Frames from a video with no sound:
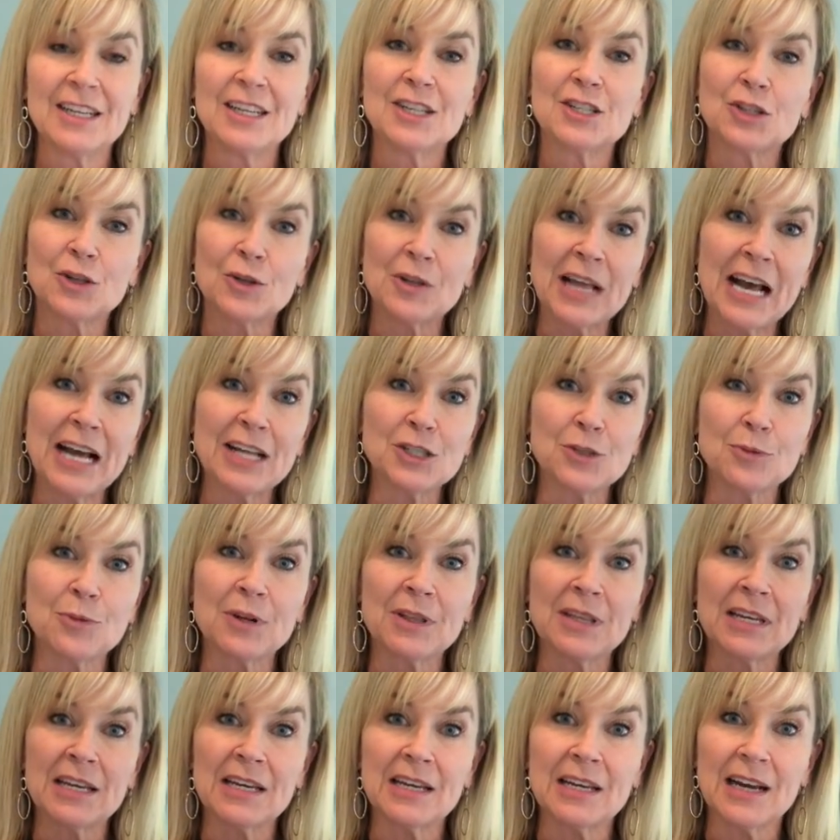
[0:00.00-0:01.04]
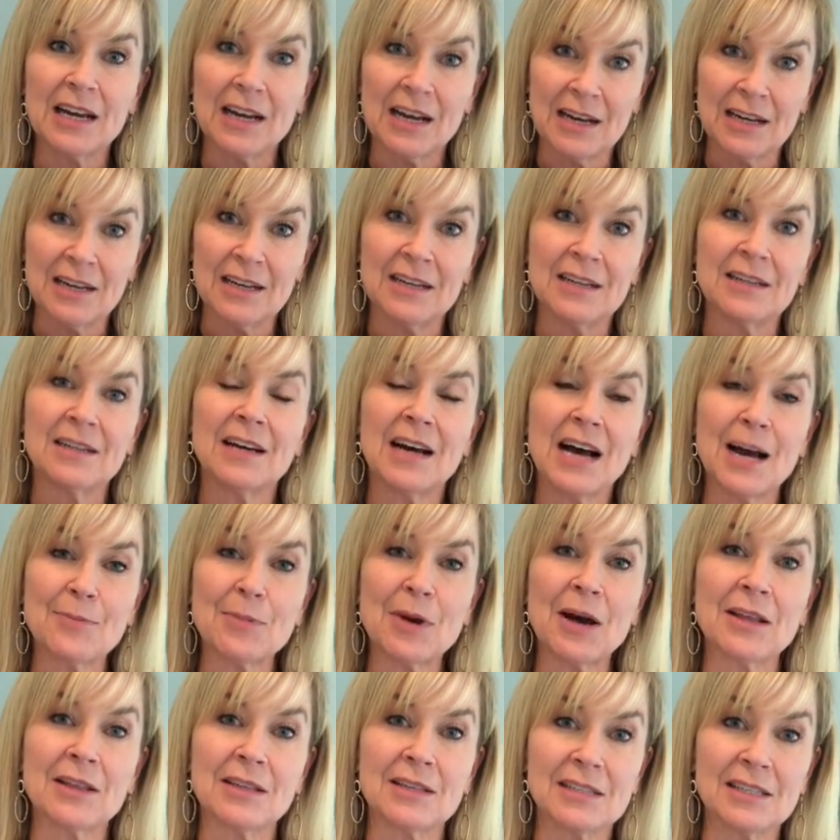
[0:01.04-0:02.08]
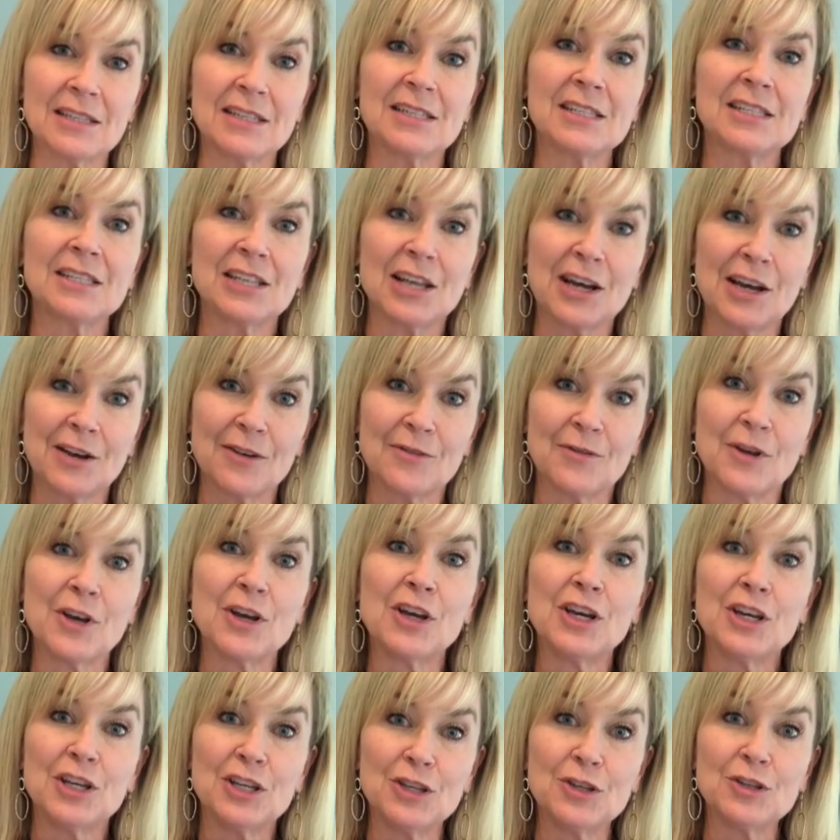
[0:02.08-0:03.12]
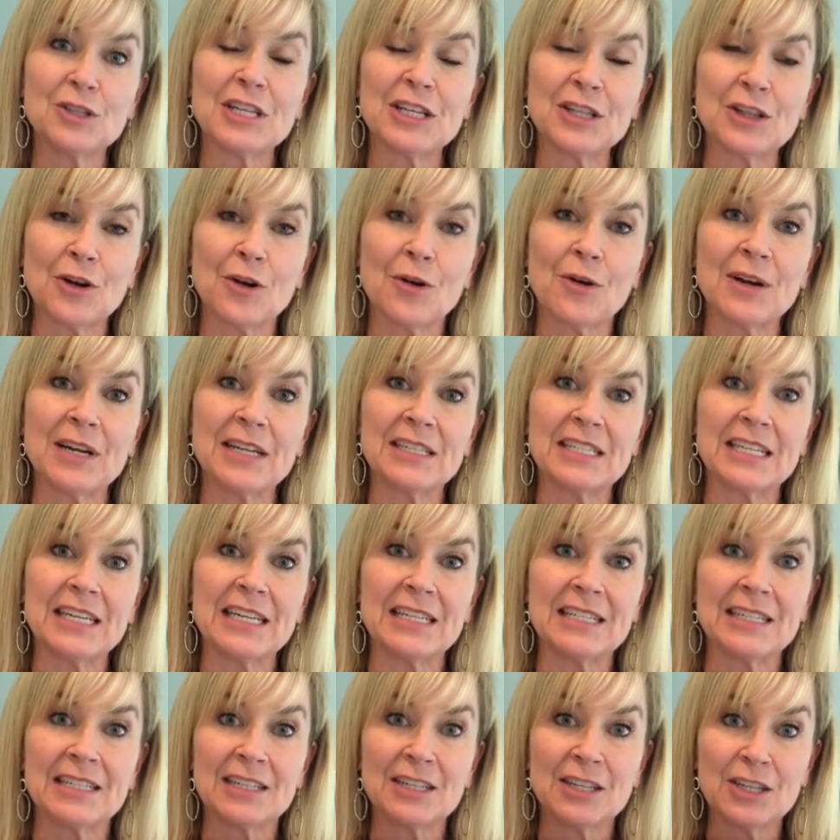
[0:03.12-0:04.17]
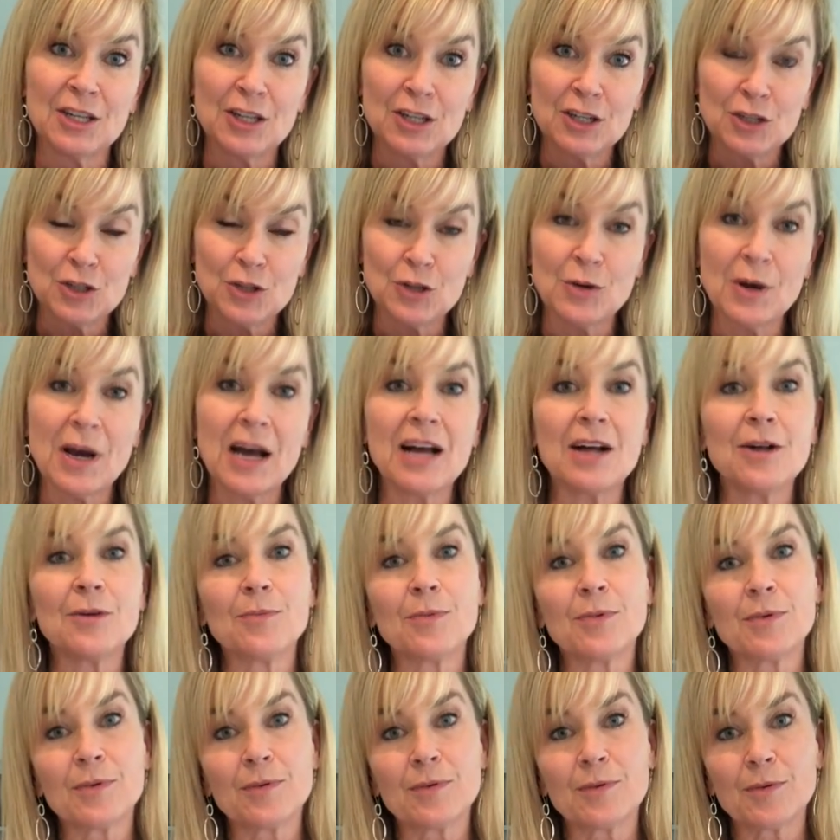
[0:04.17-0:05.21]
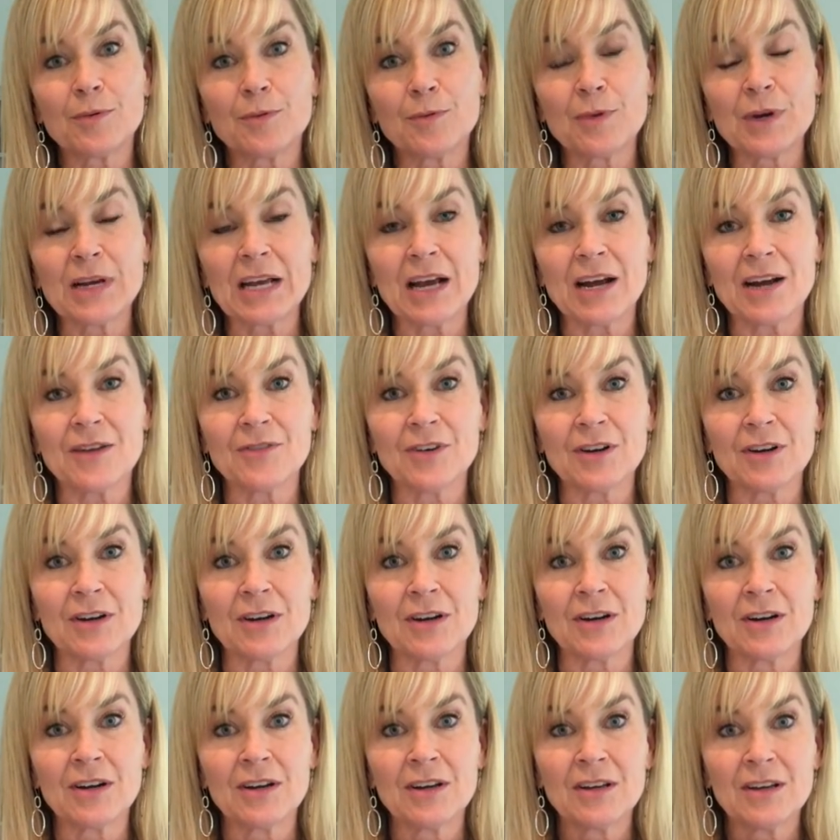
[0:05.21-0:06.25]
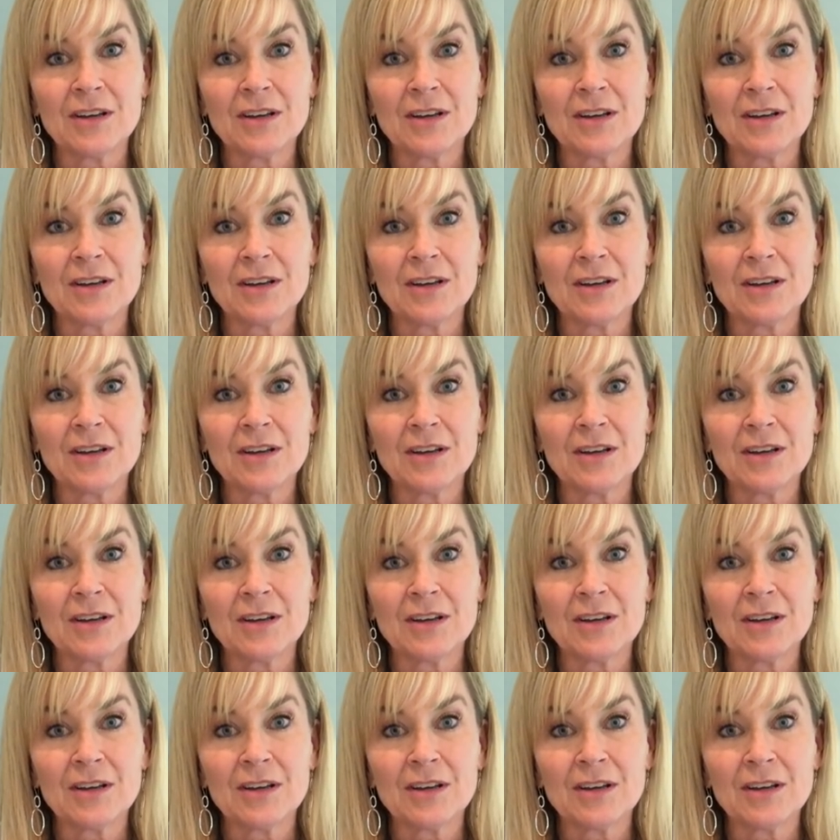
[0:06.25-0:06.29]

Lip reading: So that's where the hypothesis of using the creatine to help recover